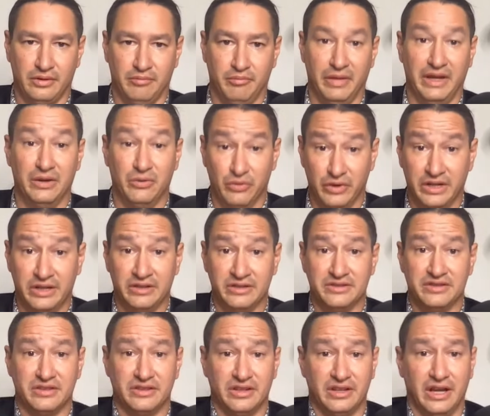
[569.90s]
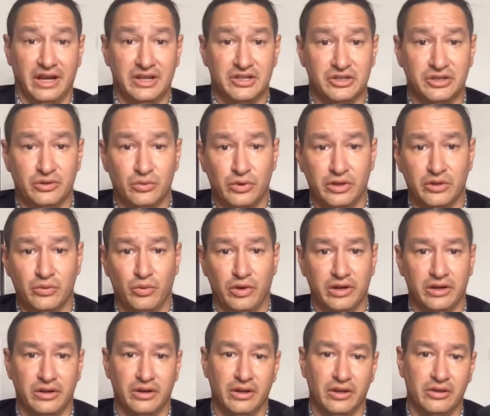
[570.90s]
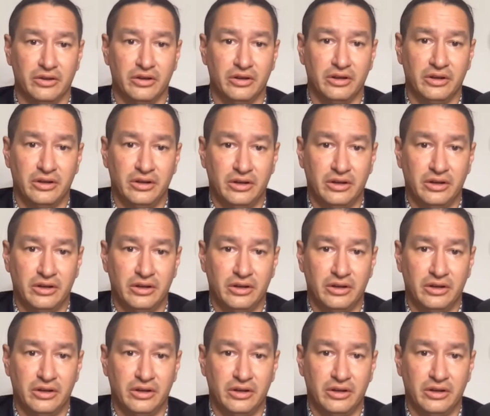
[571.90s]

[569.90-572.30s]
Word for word: made reconciliation with one another.